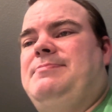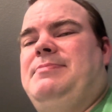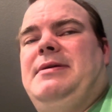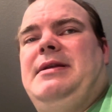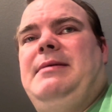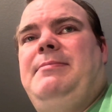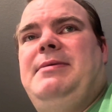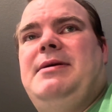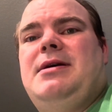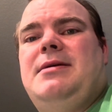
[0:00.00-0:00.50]
but
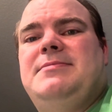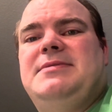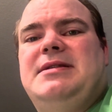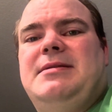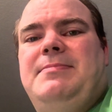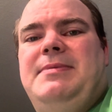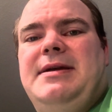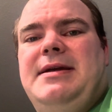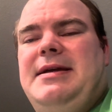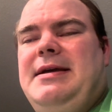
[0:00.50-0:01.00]
he becomes
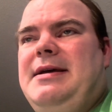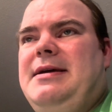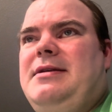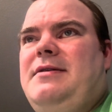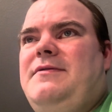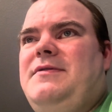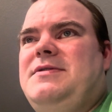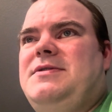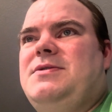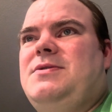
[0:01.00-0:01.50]
the big hit
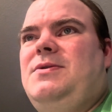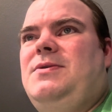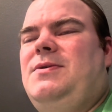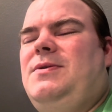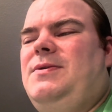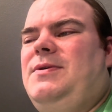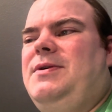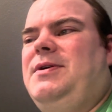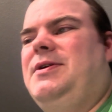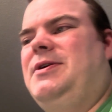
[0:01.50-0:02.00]
of the school.